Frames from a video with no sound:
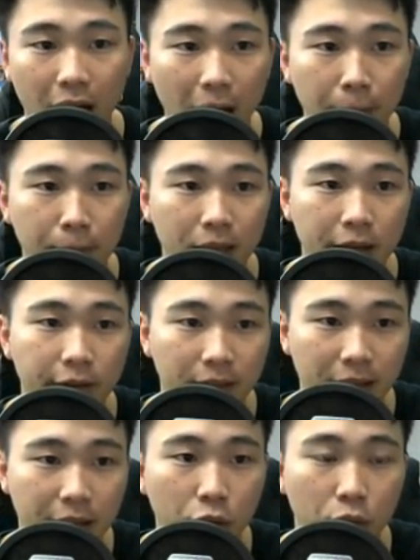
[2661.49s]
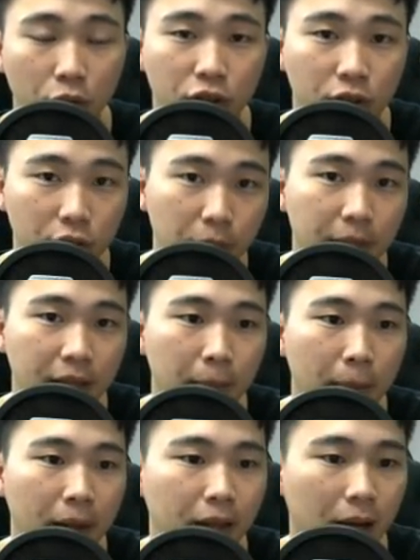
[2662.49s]
I believe Leo will still be in the
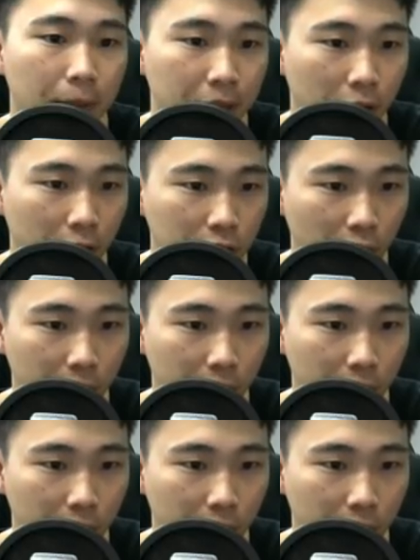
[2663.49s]
meta because